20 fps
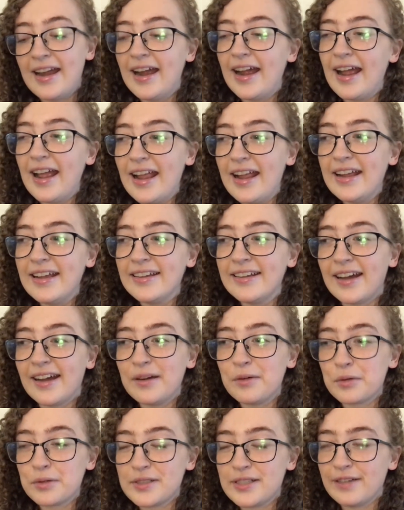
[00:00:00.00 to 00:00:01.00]
and I
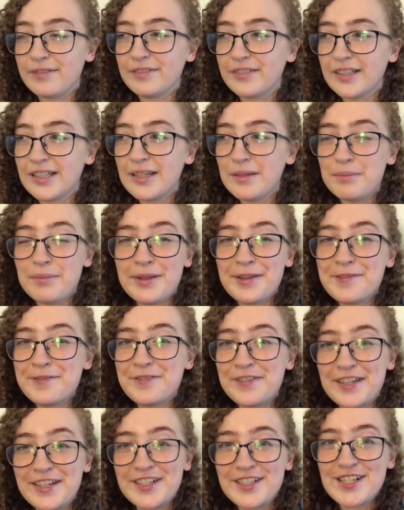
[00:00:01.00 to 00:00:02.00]
will definitely be
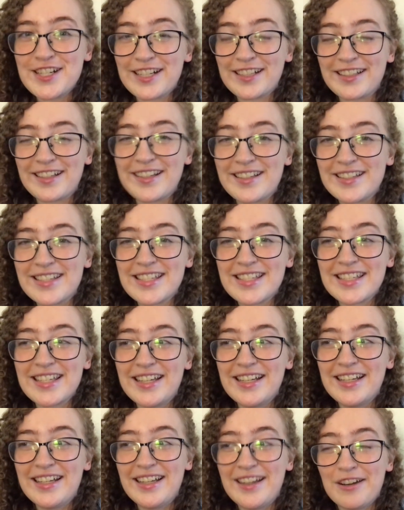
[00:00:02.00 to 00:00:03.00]
finishing this
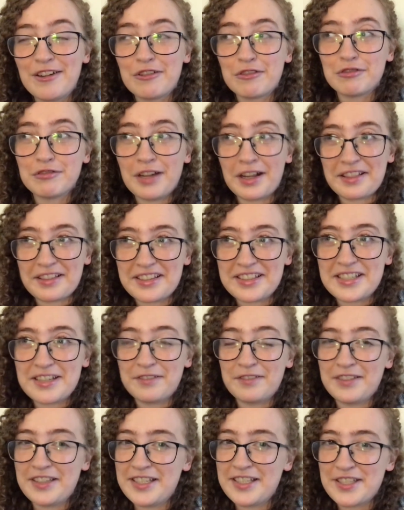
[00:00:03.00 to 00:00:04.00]

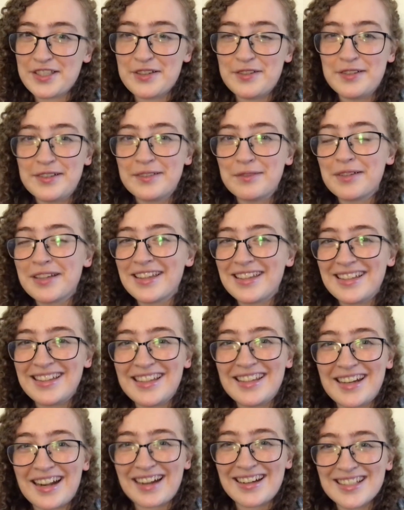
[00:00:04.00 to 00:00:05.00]
relatively soon, within the
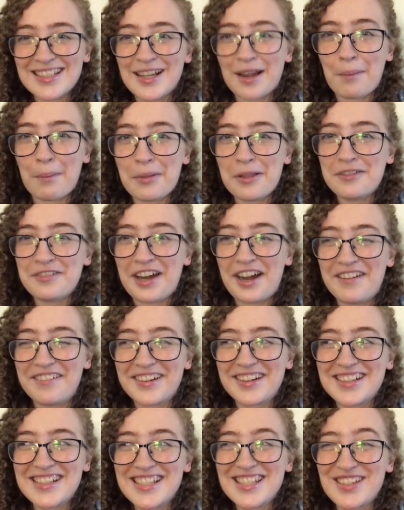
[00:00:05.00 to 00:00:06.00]
next couple of
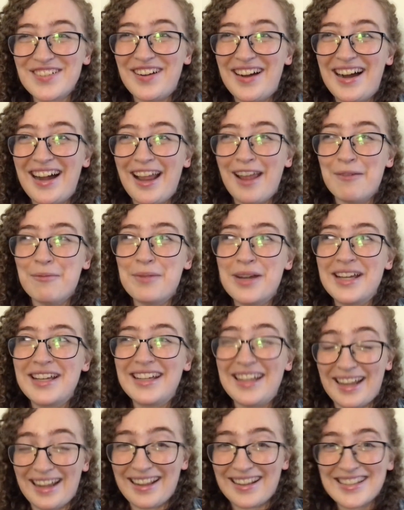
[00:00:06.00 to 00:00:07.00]
hours, so I'm
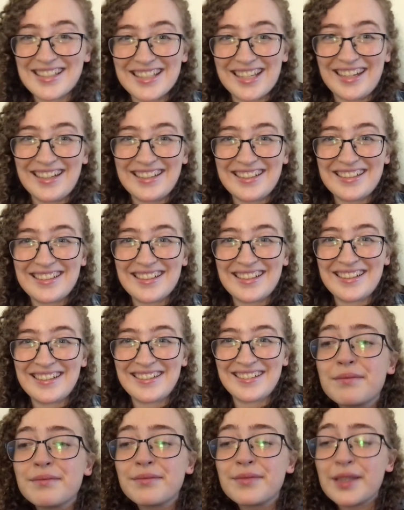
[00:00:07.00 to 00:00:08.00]
excited.
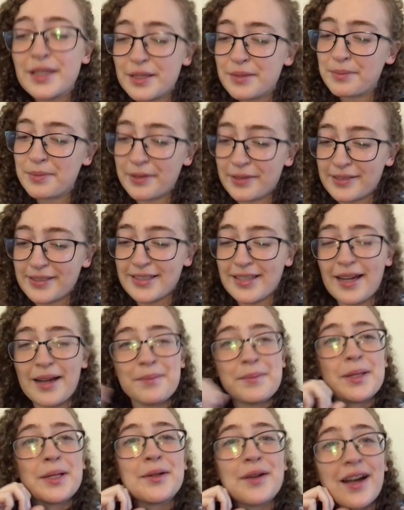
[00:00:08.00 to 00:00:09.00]
This book has got
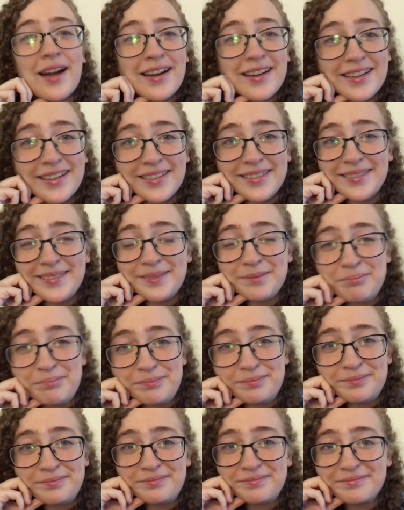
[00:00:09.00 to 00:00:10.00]
me crying.
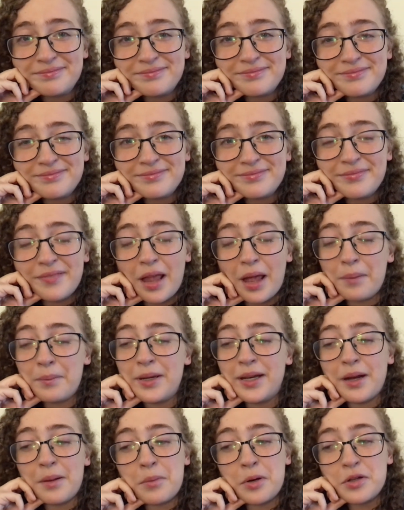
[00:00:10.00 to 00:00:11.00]
I mean,
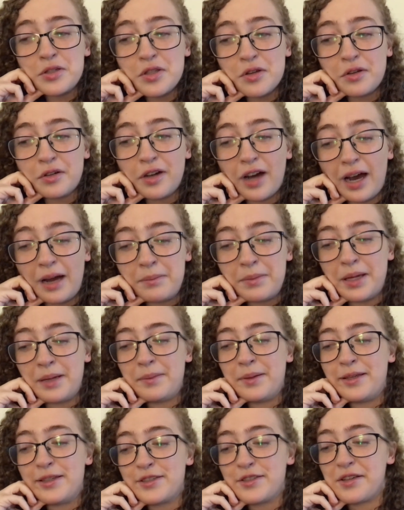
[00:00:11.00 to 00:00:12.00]
I'm also a
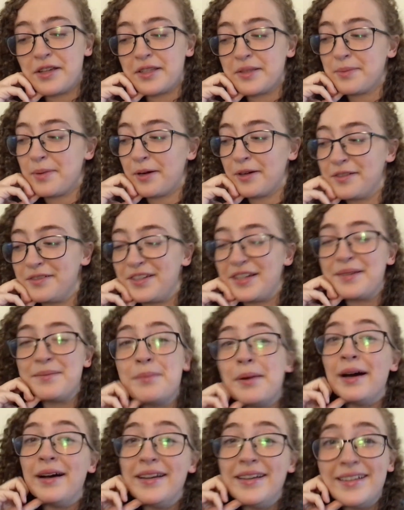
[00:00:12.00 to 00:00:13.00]
crybaby, so that's part of it,
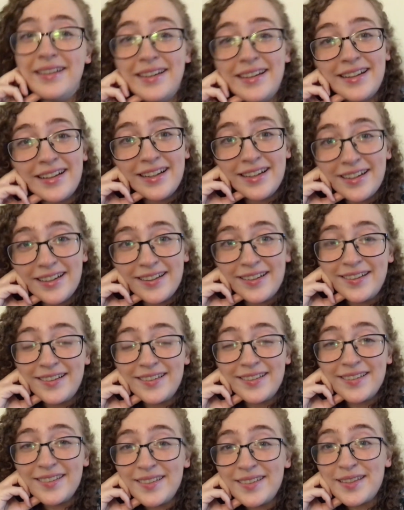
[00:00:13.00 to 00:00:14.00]
but
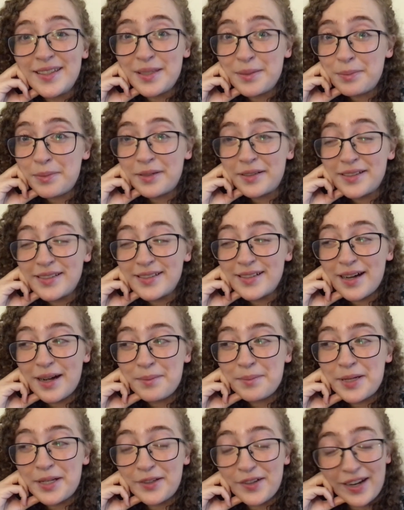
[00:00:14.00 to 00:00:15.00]
this book has got
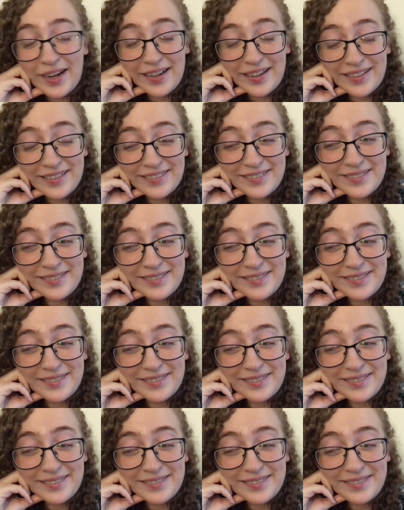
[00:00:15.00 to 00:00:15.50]
me crying.